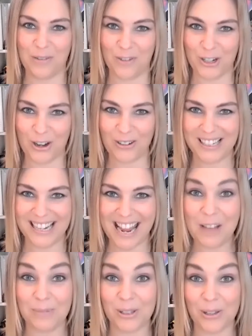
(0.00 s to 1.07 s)
of our talks today. I'm
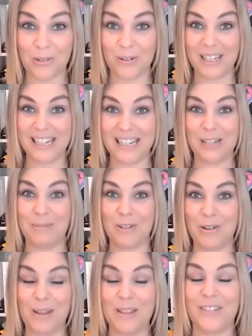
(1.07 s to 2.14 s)
so thrilled today to be joined
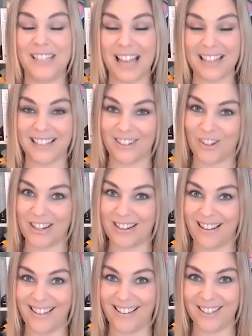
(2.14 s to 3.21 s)
by the fantastic Chin
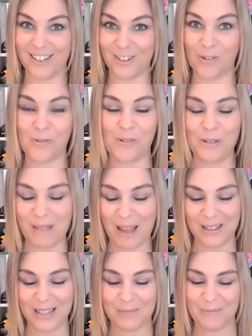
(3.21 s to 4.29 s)
Han to talk all about
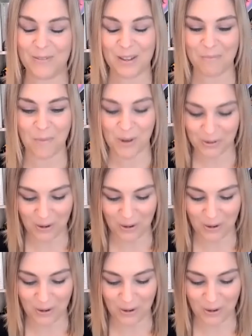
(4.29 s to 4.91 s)
his movie Mortal